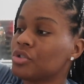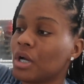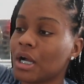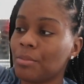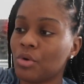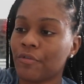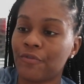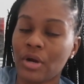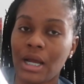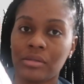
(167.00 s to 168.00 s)
So I got more
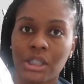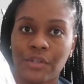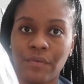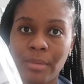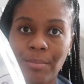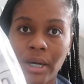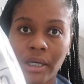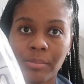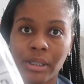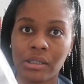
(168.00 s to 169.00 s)
4 ounces for my
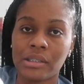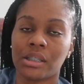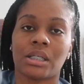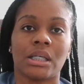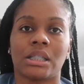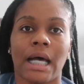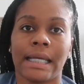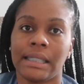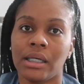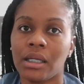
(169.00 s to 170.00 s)
body butters because
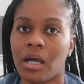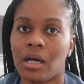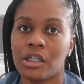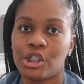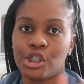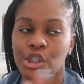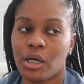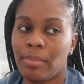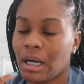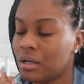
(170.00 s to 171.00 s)
I did launch
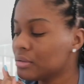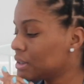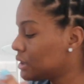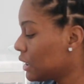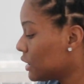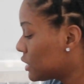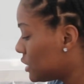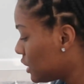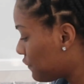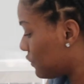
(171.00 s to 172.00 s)
about 6
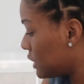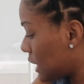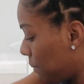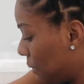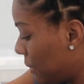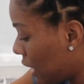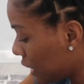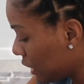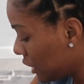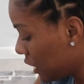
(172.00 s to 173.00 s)
different type of
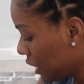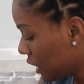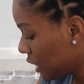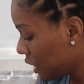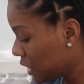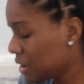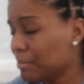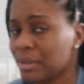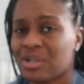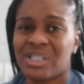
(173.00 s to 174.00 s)
body
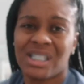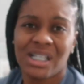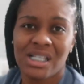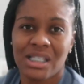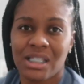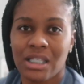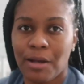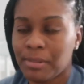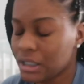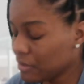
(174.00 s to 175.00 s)
butter scents,
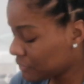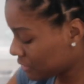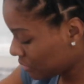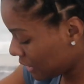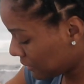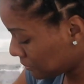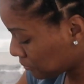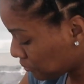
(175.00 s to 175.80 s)
I believe. So yeah.